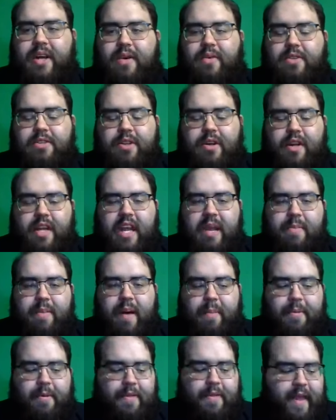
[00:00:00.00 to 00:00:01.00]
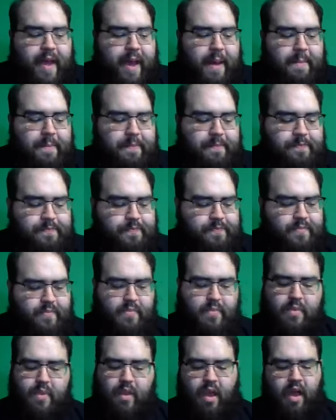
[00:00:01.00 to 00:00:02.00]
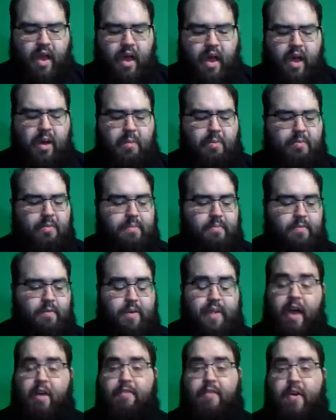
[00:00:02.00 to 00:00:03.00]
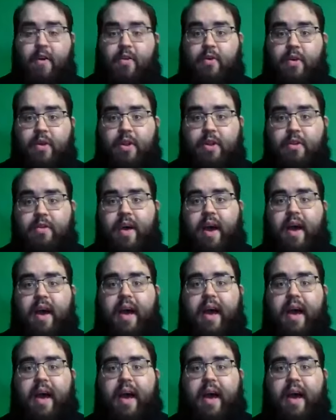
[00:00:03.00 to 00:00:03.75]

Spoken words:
So I want y'all to keep up with that. Without further ado,